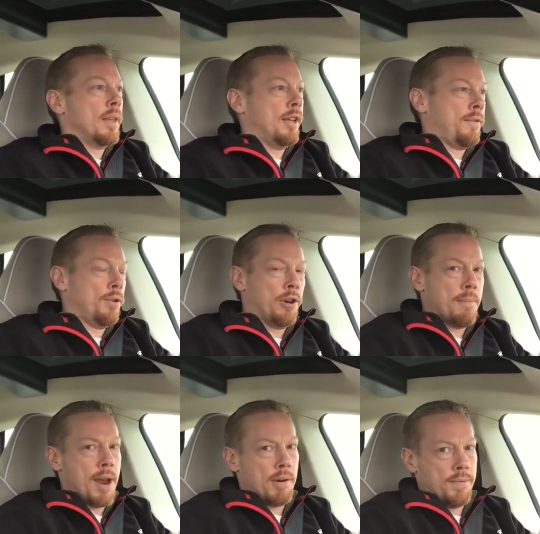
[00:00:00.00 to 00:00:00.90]
Like, if you look
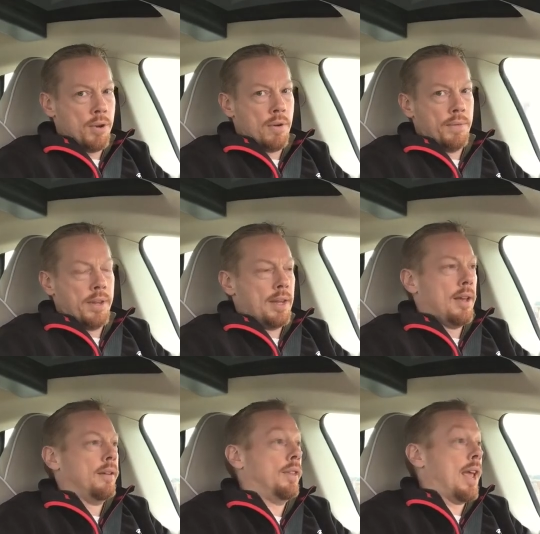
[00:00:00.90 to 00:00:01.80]
at my review of
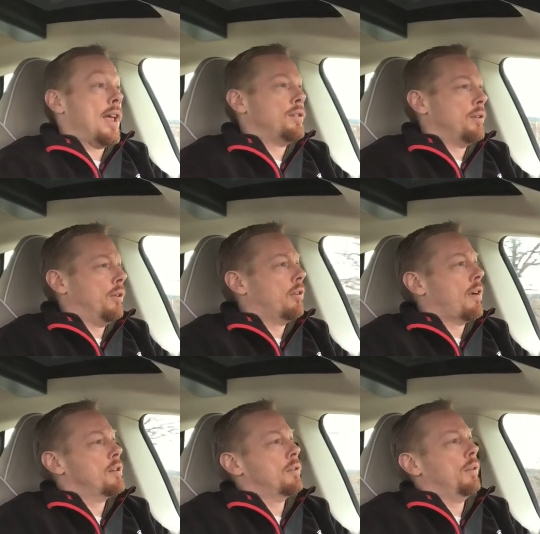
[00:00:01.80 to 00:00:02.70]
the Gangster, the
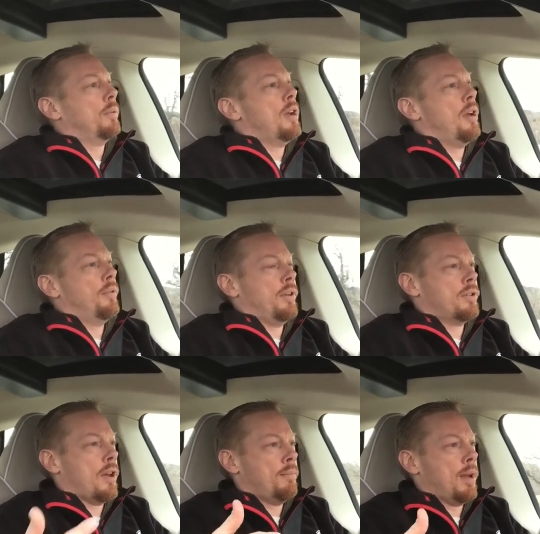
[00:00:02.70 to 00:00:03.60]
Chrysler 300,
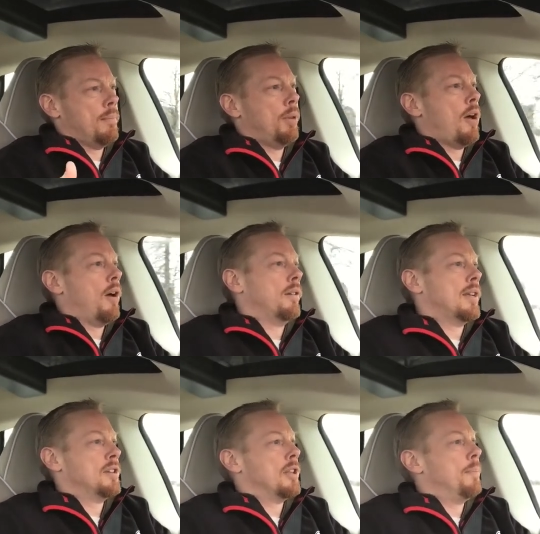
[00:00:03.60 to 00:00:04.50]
it's on my blog,
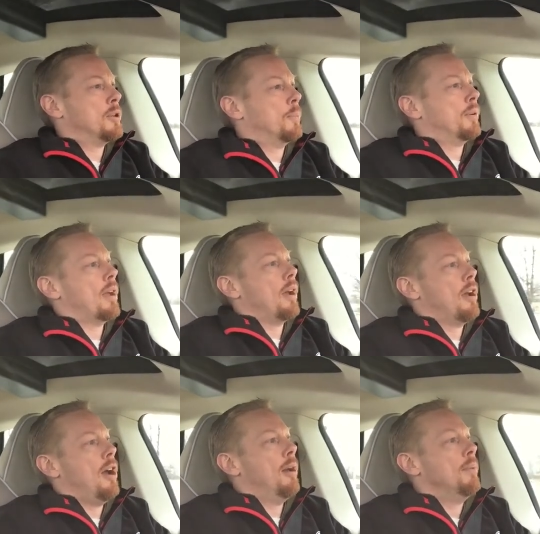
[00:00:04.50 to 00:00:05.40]

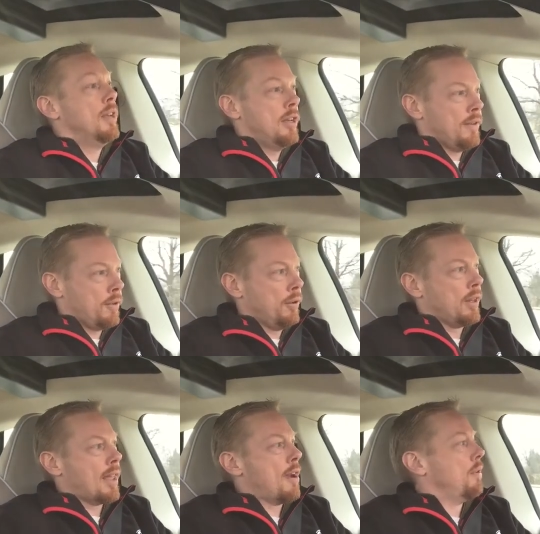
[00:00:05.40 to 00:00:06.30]
teslapittsburgh.com. If you look
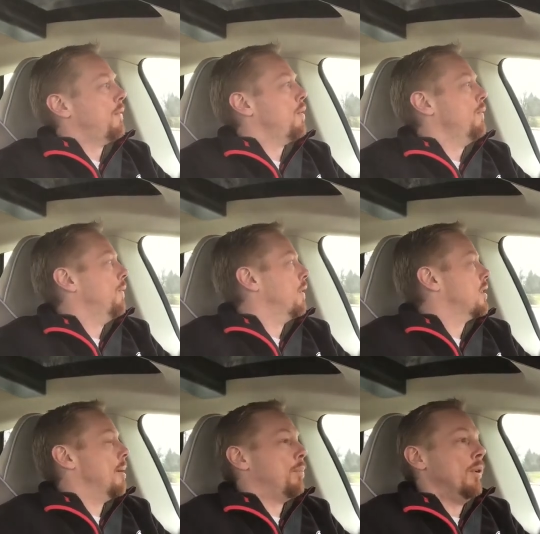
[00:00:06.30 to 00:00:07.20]
at that review, for
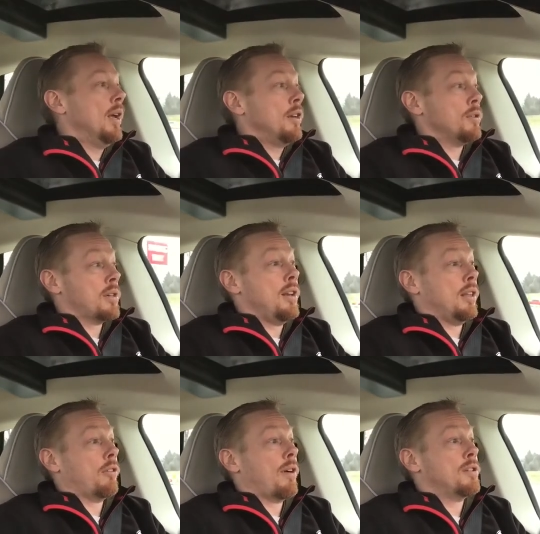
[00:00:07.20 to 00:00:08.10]
example, you'll see
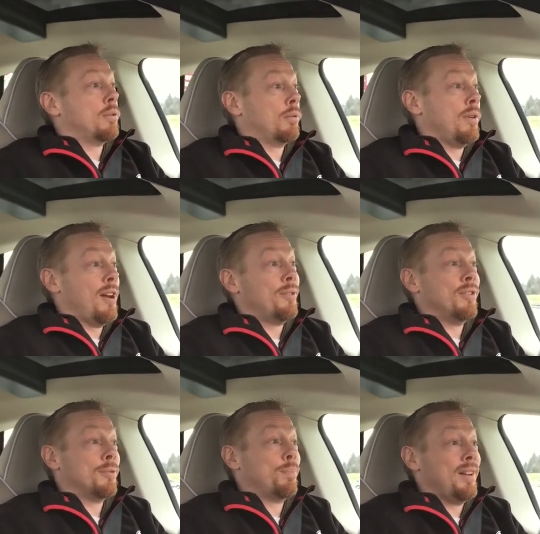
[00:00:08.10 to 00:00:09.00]
that the Chrysler 300
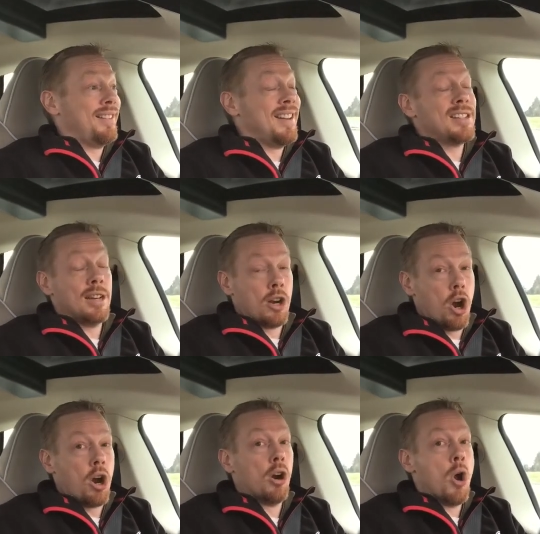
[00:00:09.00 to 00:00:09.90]
is a pretty decent
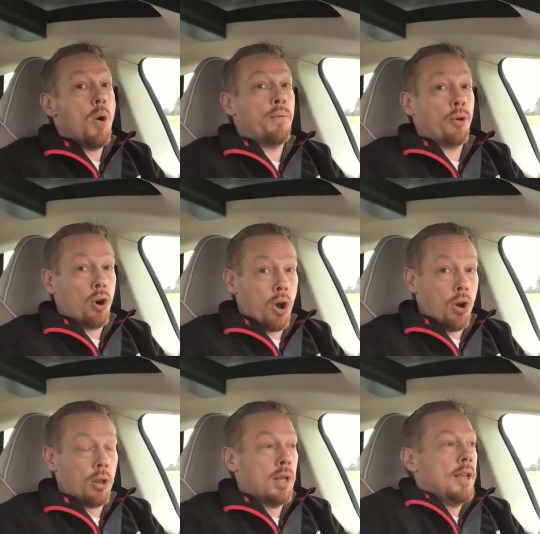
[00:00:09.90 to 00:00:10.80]
car
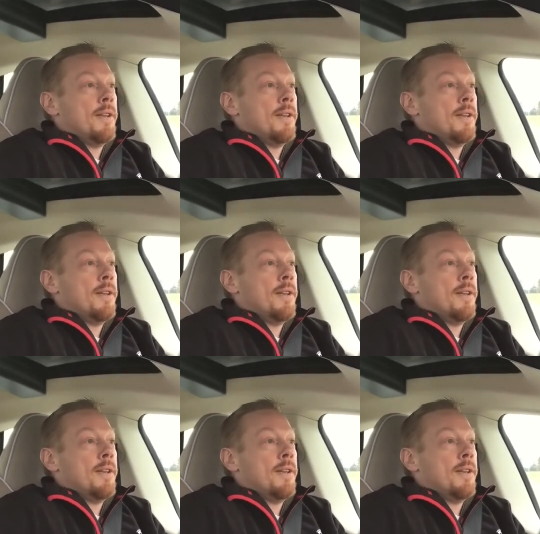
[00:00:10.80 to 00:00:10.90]
overall.